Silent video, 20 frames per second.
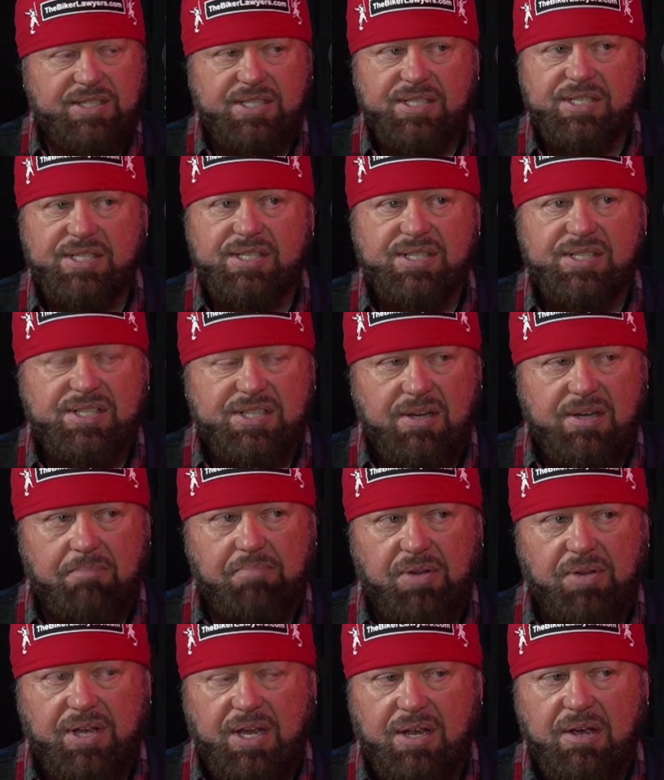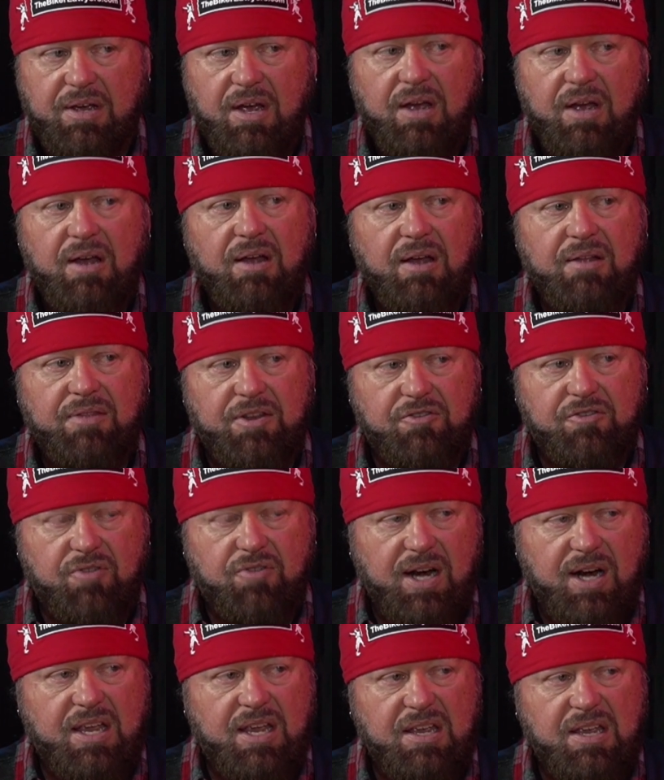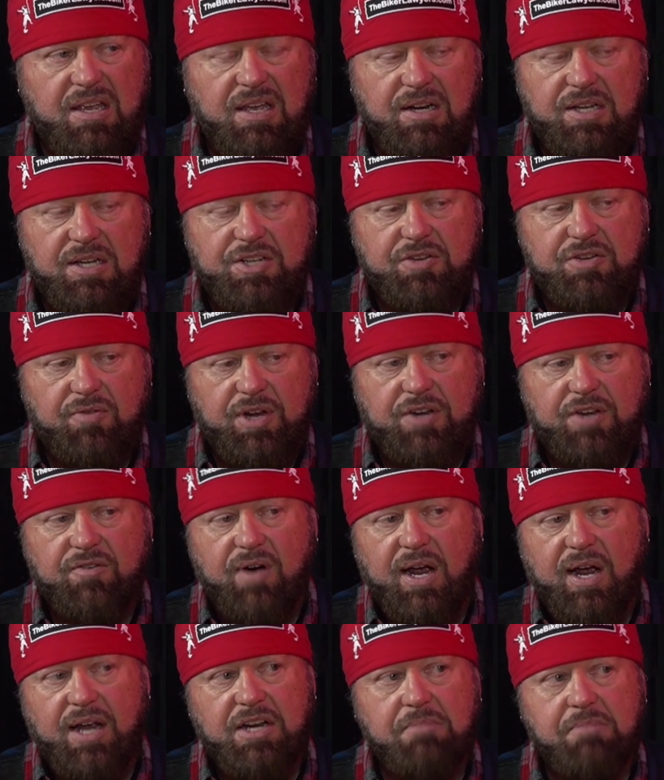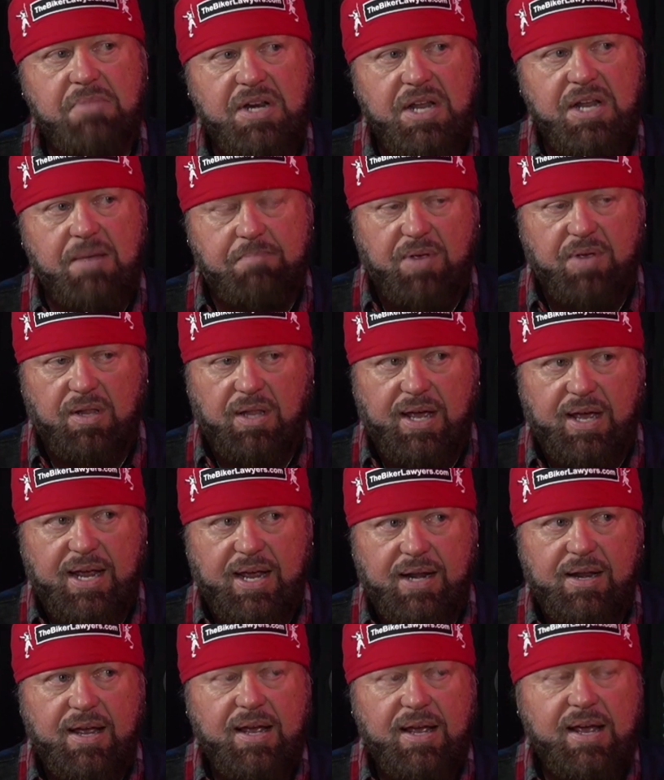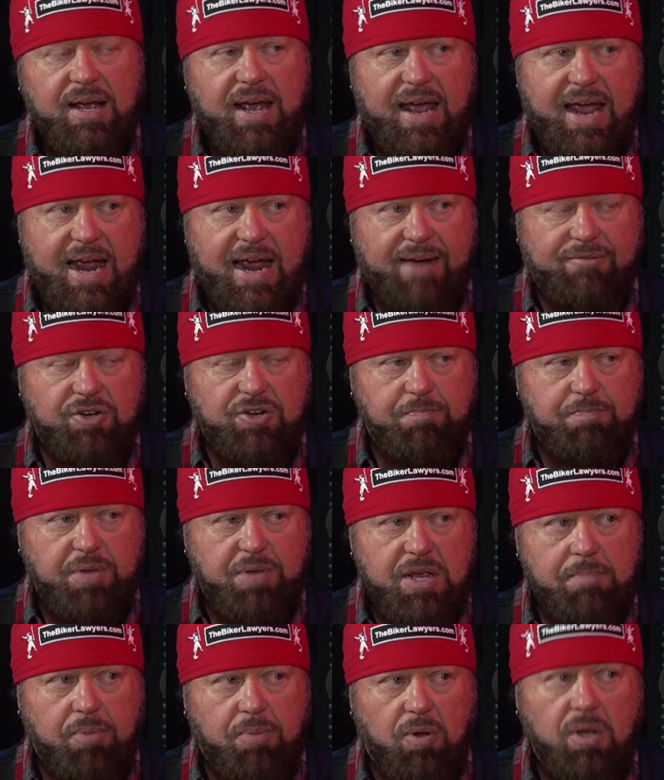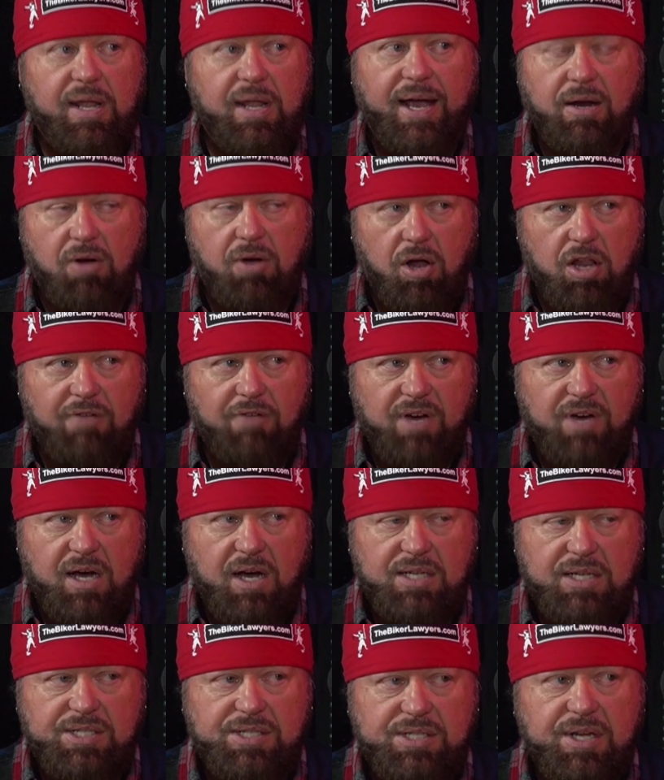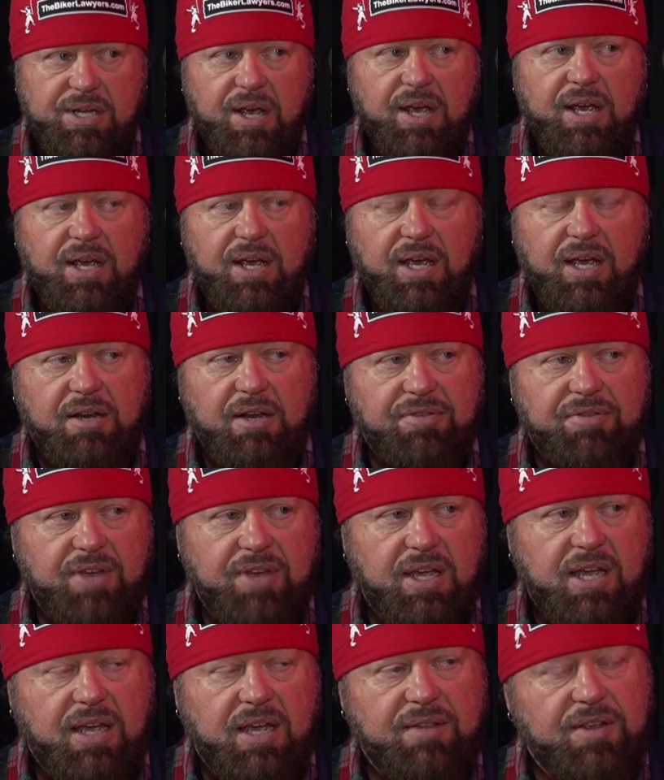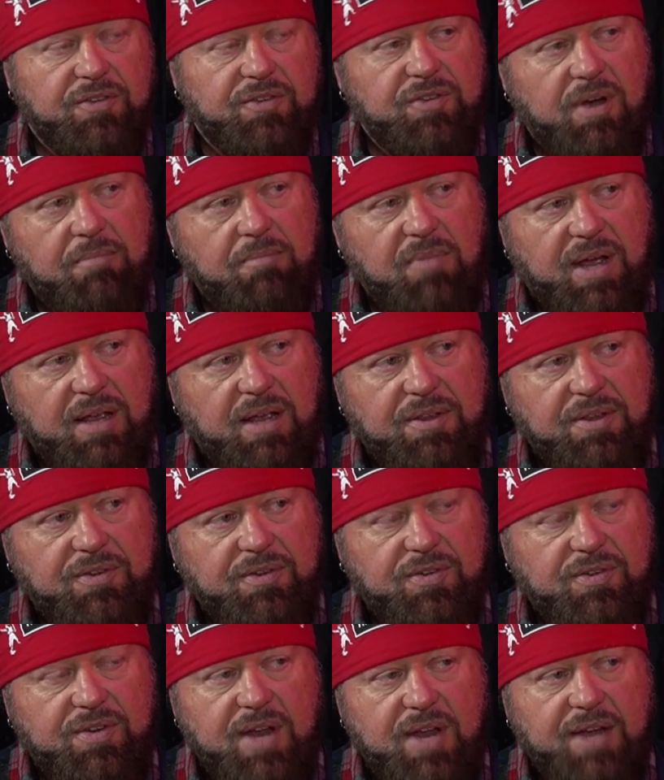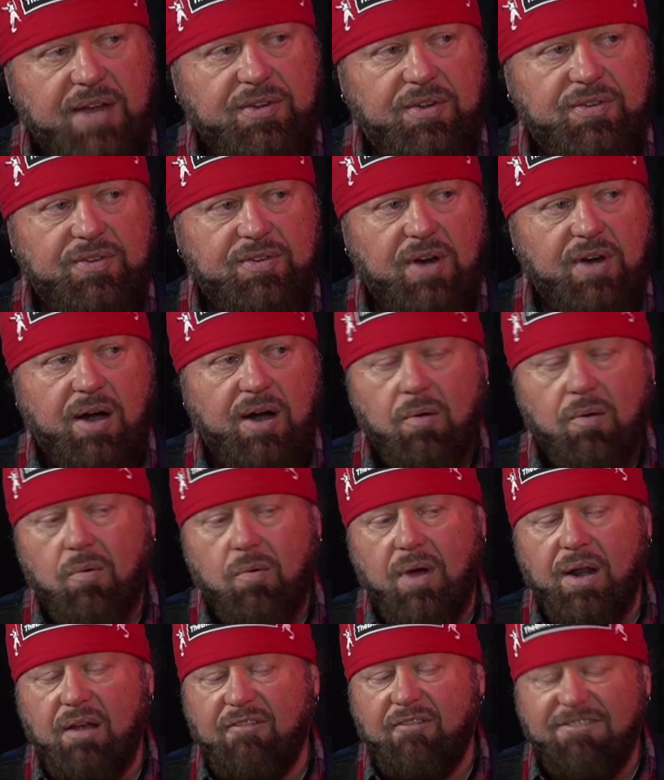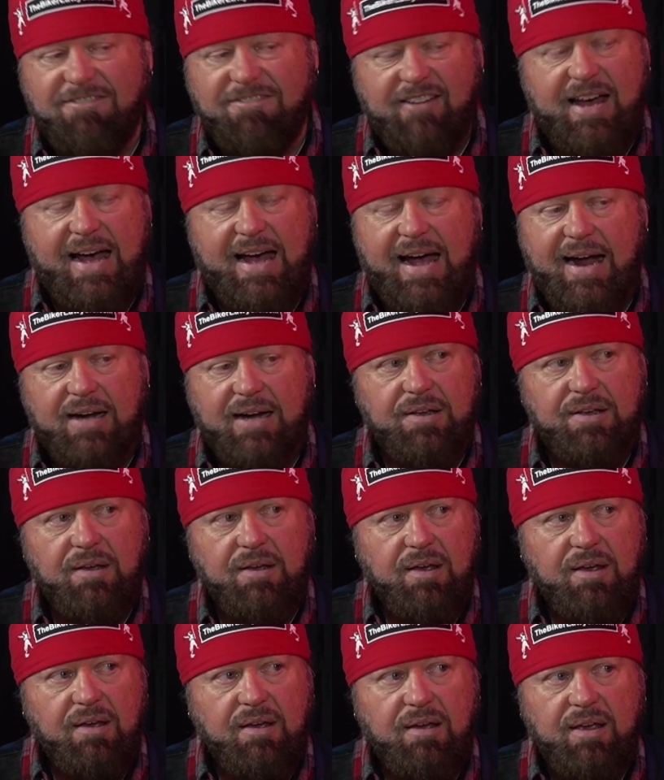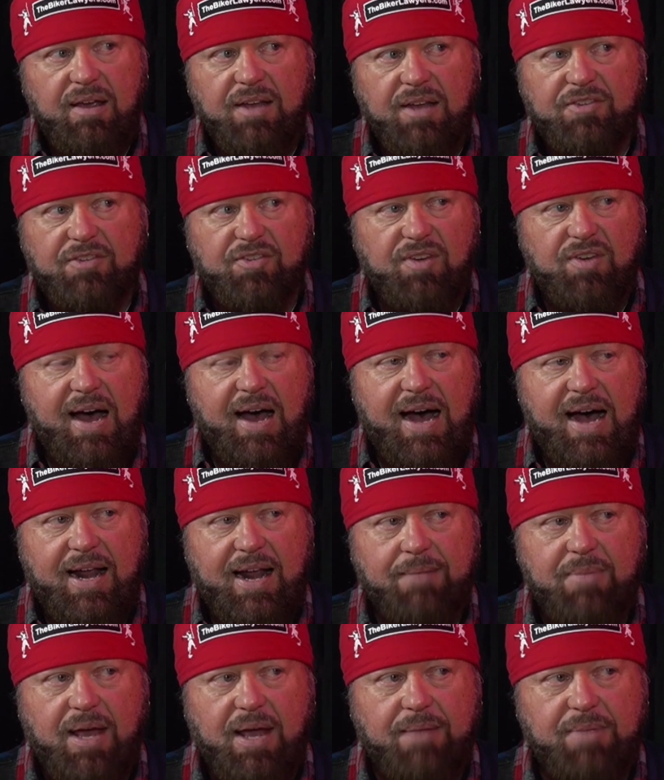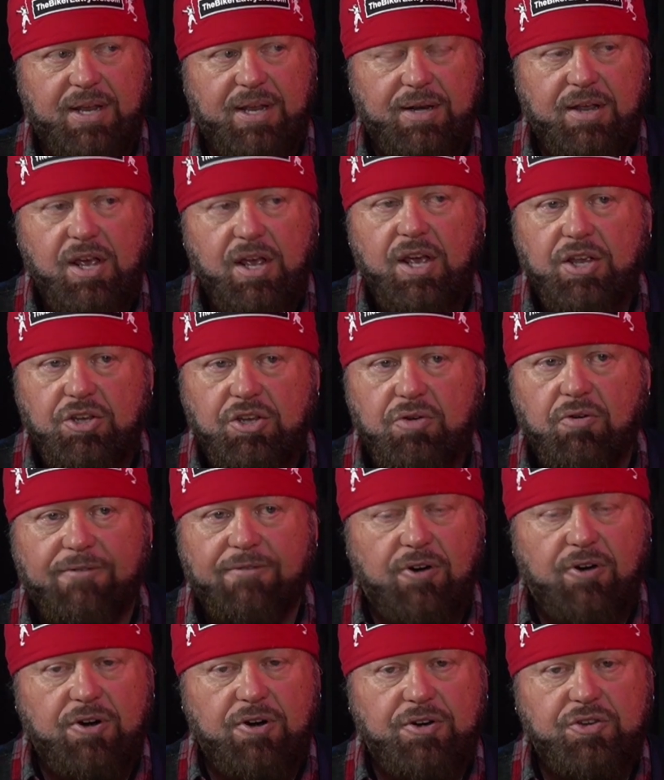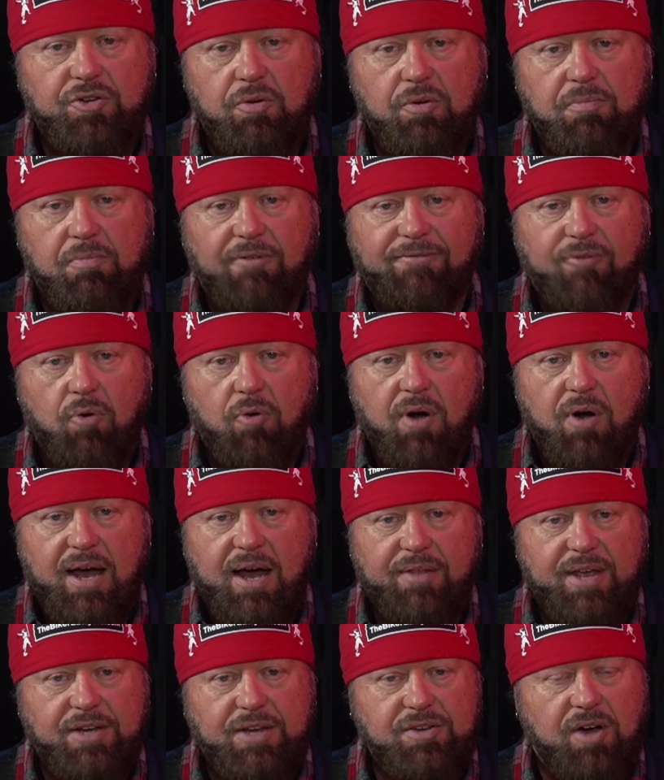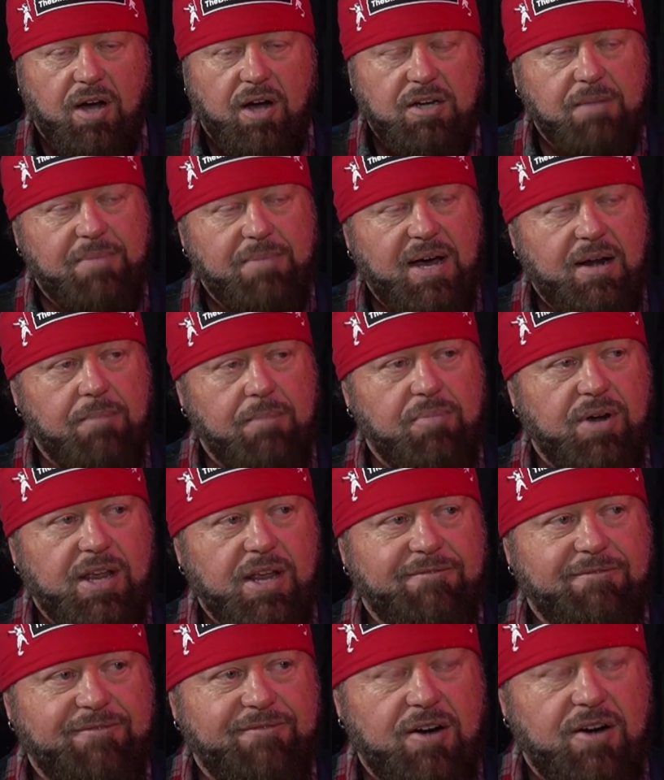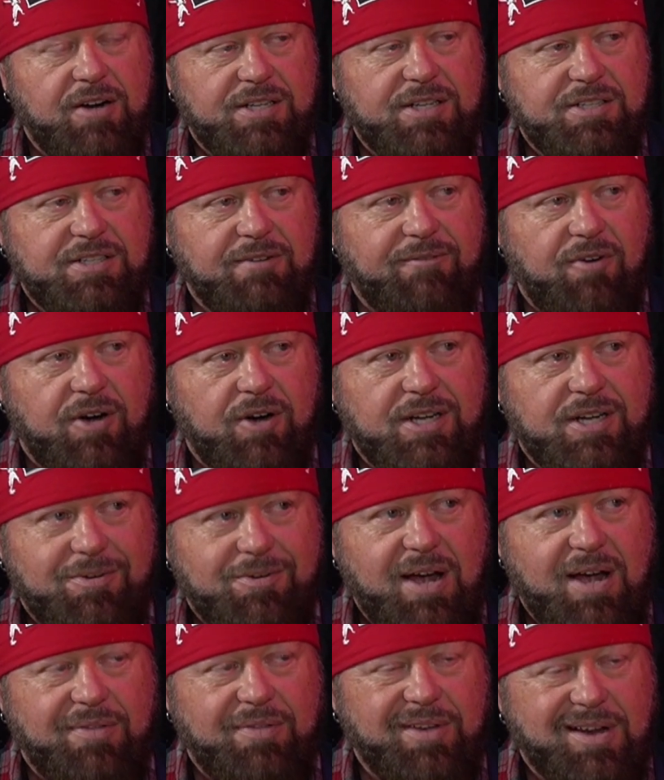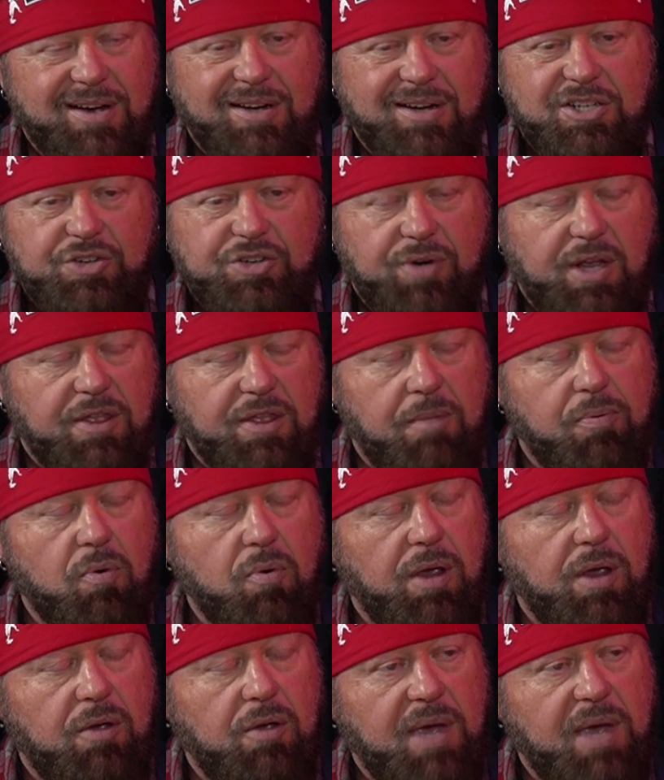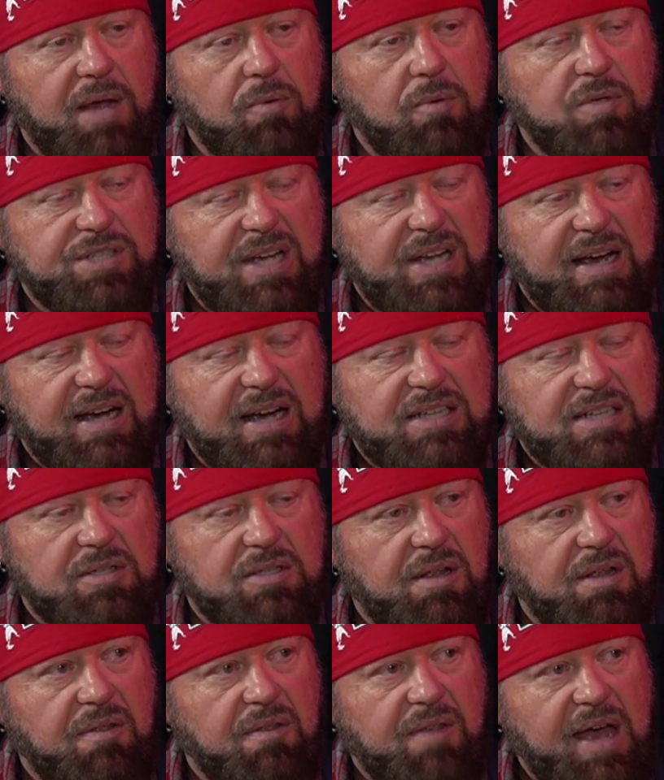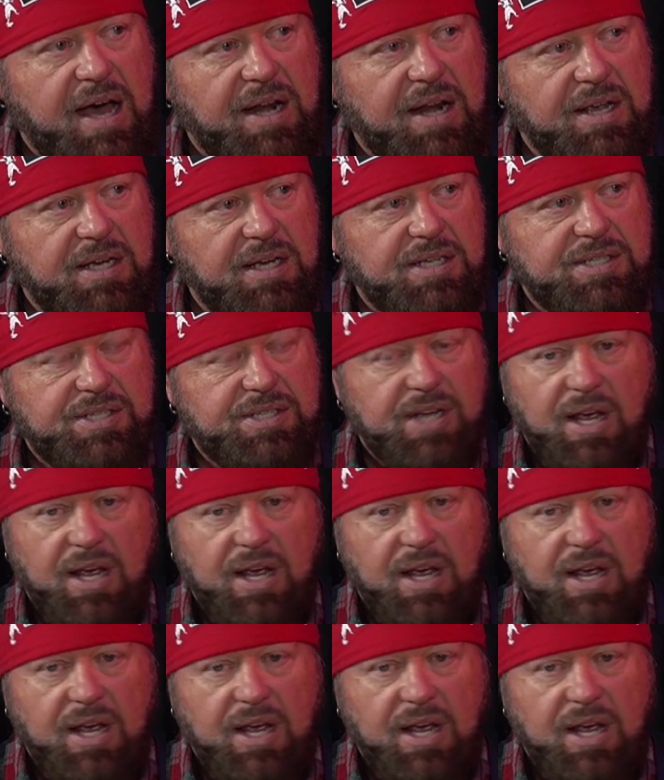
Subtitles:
This is simply the trucking industry trying to manipulate average people like all of us into thinking that something like this is necessary, when in fact, it's not. I mean, you referred to before how they talked about it bringing fairness to verdicts around the country, and the point you made was excellent, and that is,